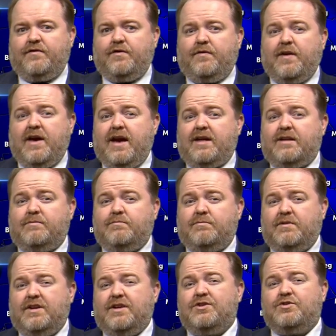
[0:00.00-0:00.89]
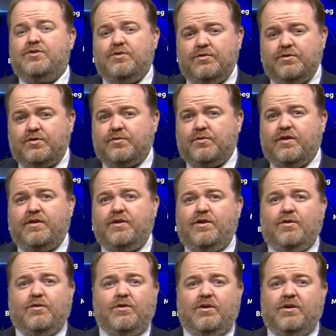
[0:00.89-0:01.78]
If you've had issues
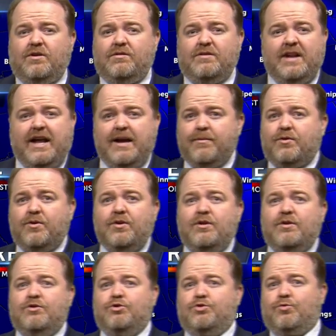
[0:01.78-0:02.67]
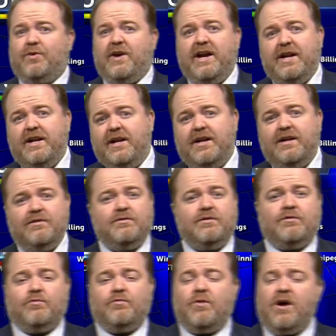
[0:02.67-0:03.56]
with your neighborhood
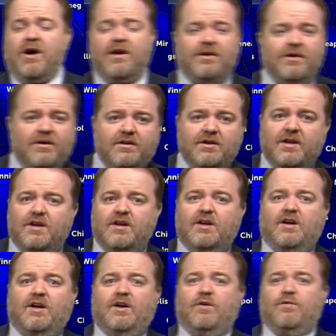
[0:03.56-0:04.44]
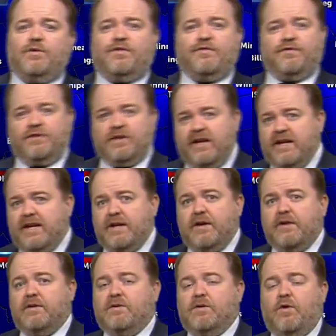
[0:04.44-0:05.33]
draining the water, uh, with
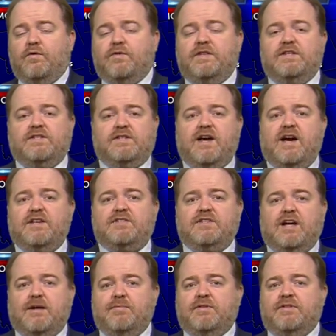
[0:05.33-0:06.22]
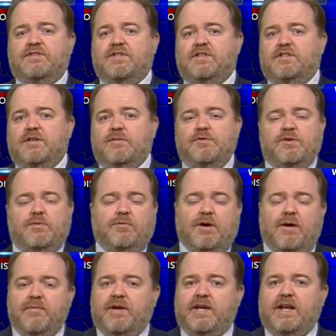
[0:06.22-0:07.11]
flooding over these last couple of systems, you're
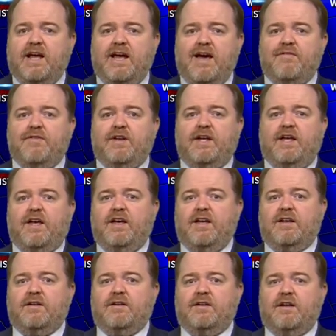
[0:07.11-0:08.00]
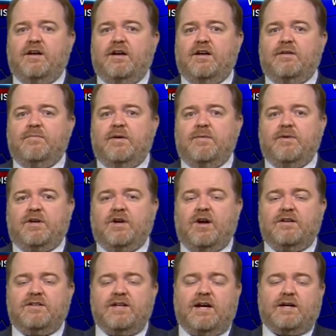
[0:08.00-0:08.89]
probably going to have it again. Uh, maybe
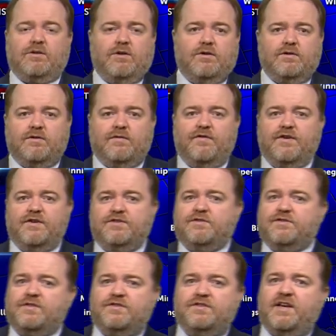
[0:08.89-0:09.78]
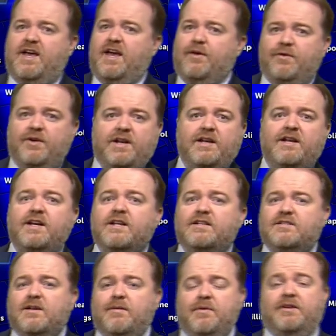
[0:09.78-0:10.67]
contact local officials and say, hey, we need to
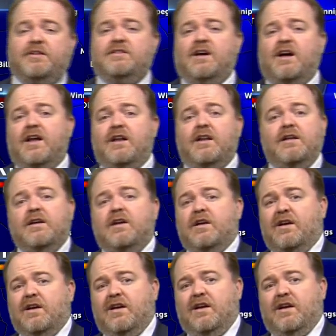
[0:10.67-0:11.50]
get something done